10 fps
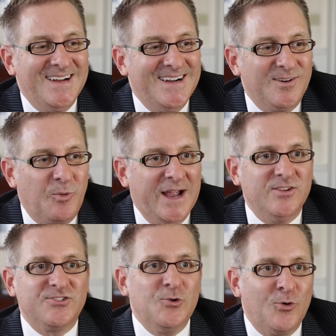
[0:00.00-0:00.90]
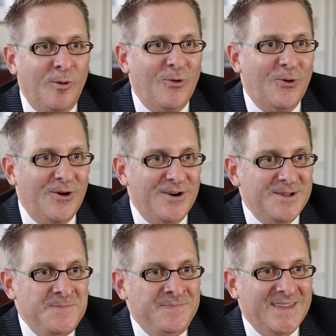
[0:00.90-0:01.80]
Ran the
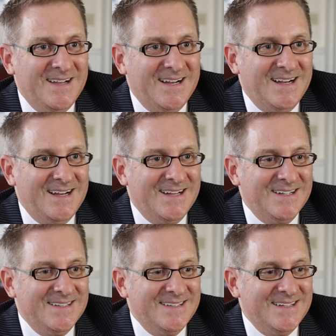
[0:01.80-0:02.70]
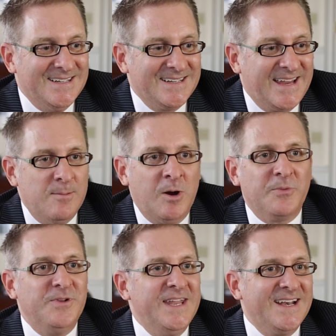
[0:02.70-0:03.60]
scoreboard, came
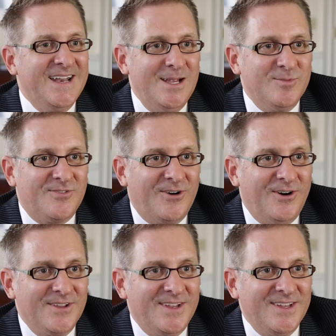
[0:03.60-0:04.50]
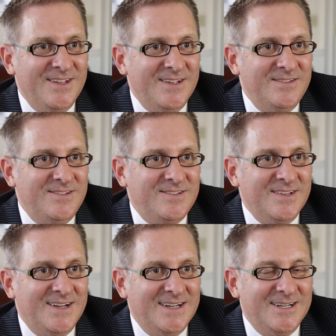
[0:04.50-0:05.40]
up with nicknames for all the
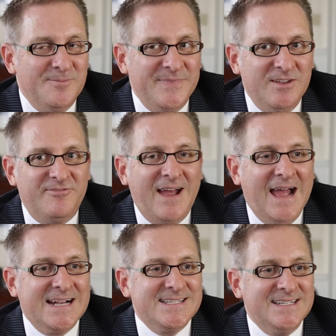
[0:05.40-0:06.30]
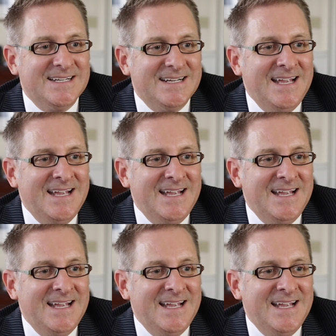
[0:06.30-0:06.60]
kids. In fact,